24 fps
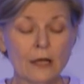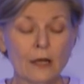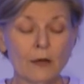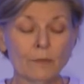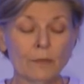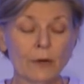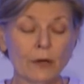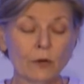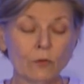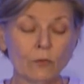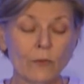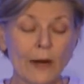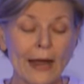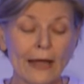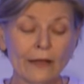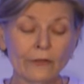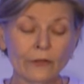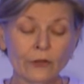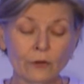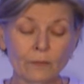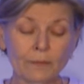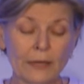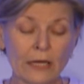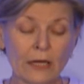but
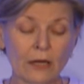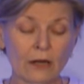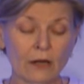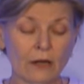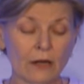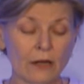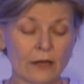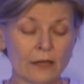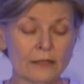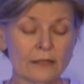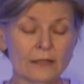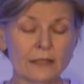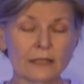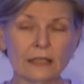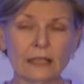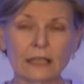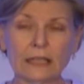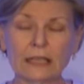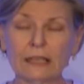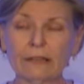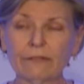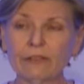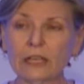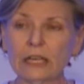rather because,
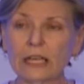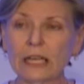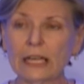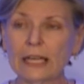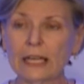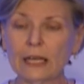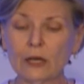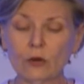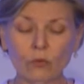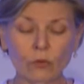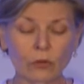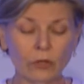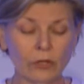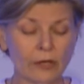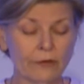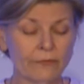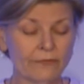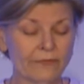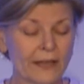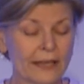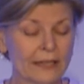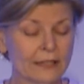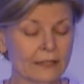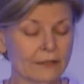given equal
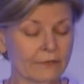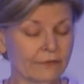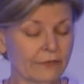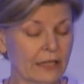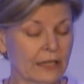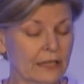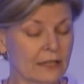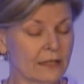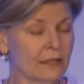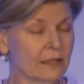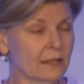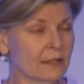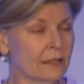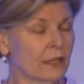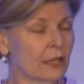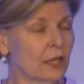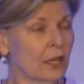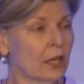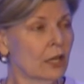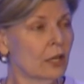effectiveness,